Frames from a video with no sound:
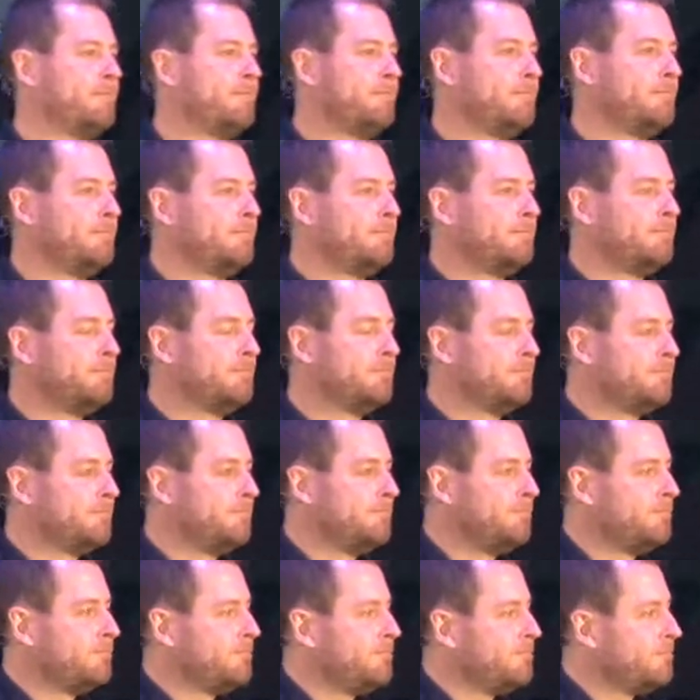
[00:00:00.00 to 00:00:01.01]

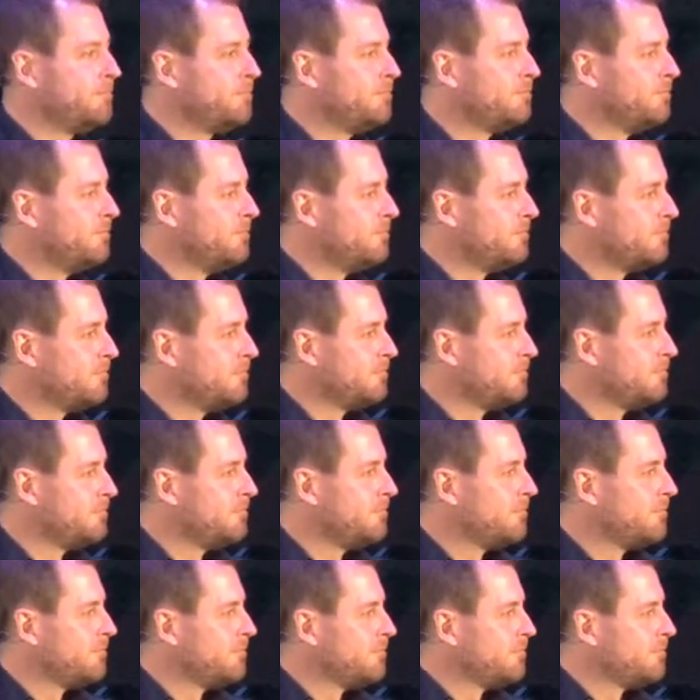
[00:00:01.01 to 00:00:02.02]

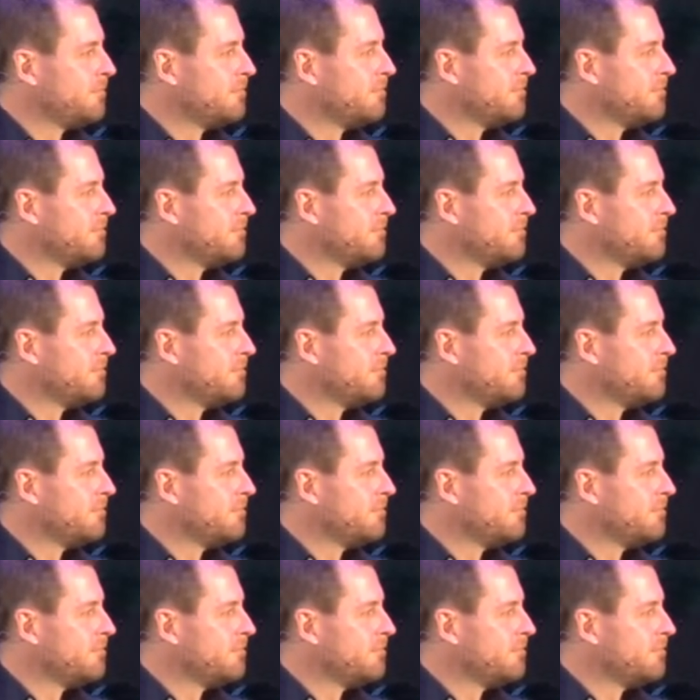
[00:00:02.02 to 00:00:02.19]
Nobody speaks.